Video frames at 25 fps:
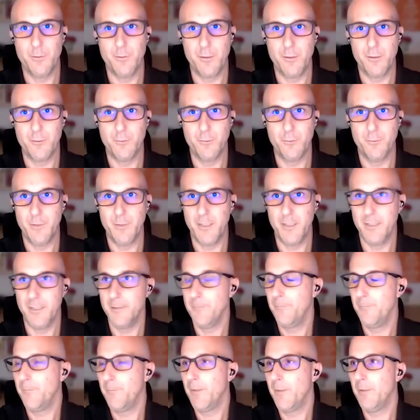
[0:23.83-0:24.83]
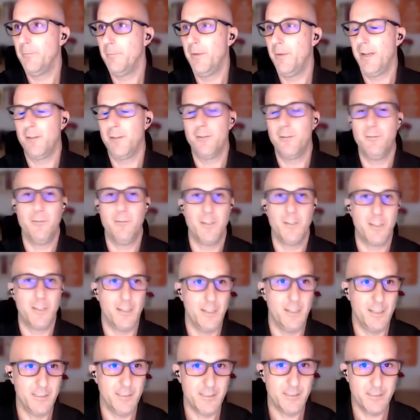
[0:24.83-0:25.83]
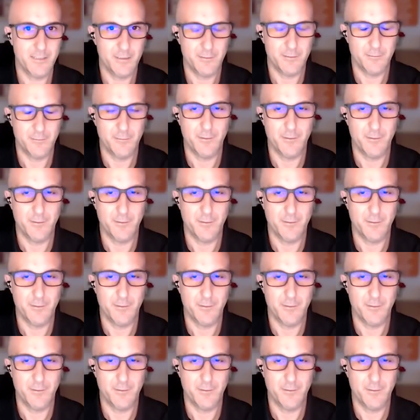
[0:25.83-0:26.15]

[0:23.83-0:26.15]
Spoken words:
it could be part of a class,